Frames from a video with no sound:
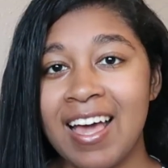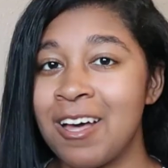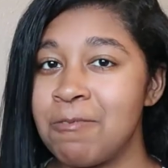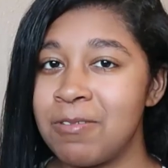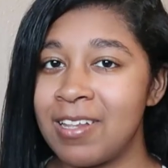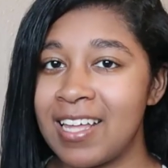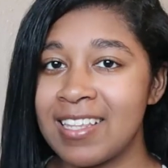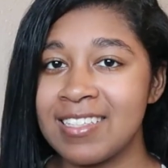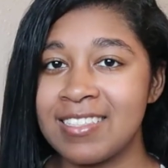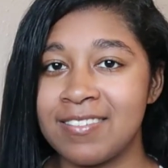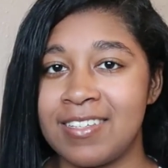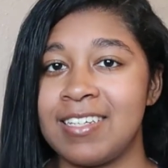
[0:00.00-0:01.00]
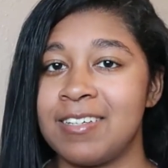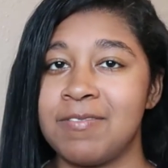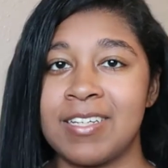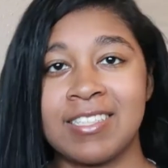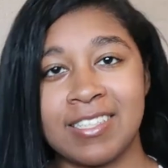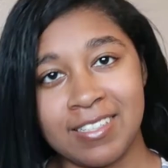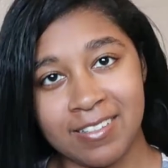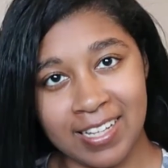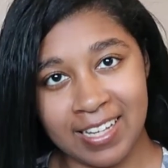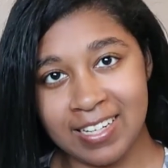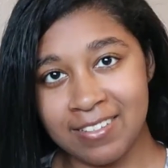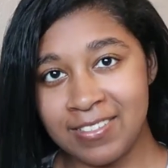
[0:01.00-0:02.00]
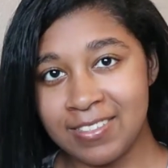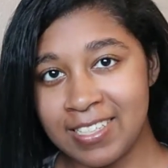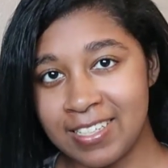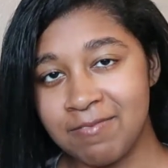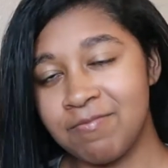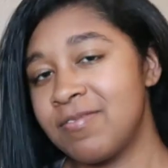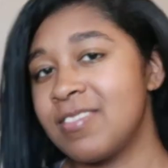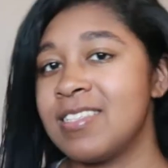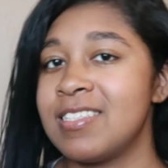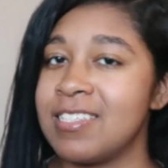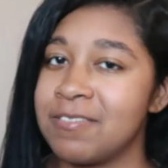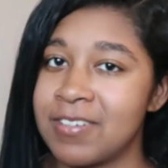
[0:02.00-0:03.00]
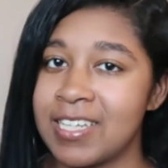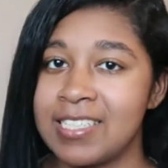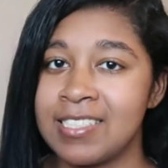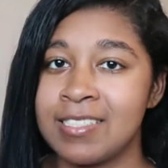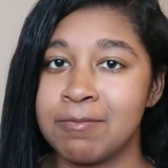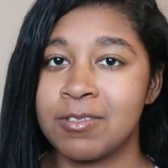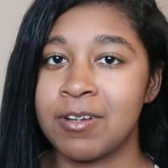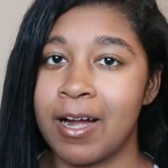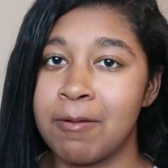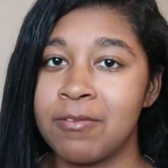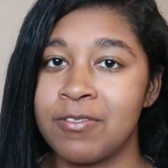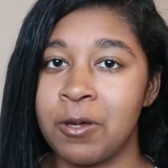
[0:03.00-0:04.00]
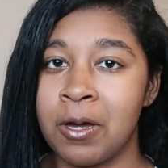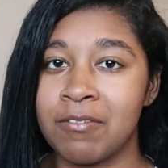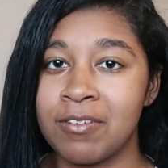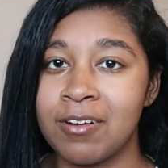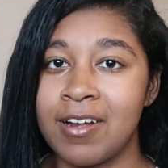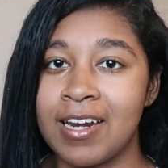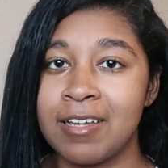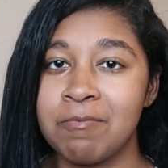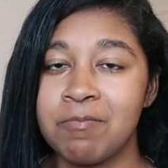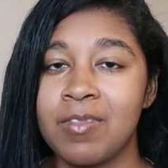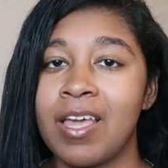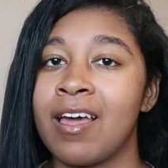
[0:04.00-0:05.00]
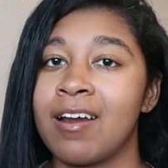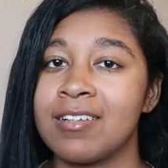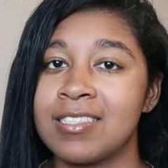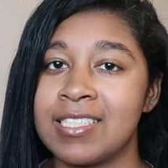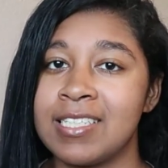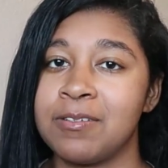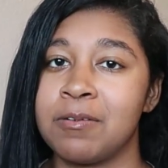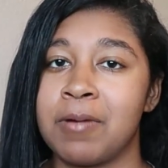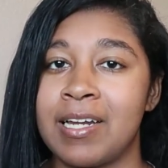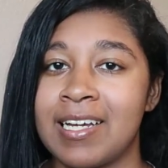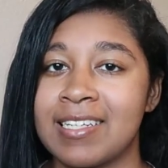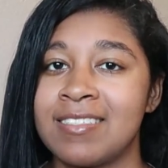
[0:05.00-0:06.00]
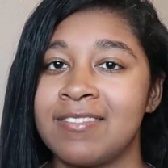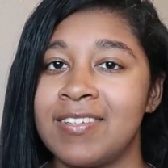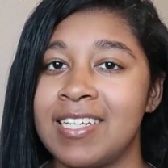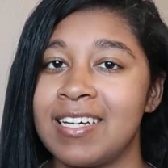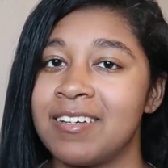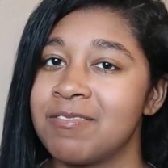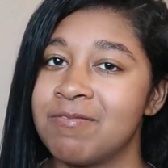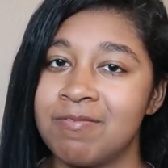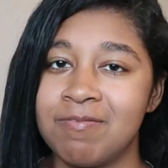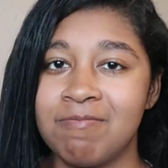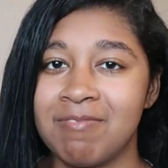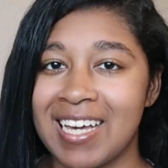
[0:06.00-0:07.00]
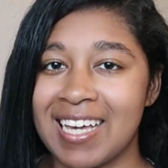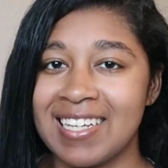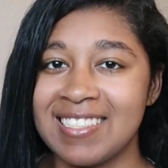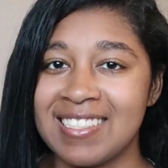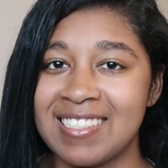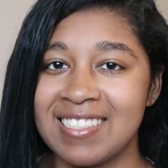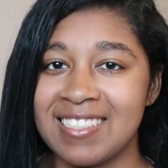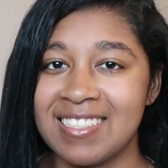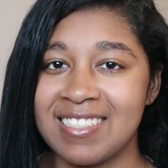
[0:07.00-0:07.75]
I hope you liked this video. Make sure you like it if you did. Don't forget to subscribe if you haven't already, and I'll see you in my next video. Bye guys.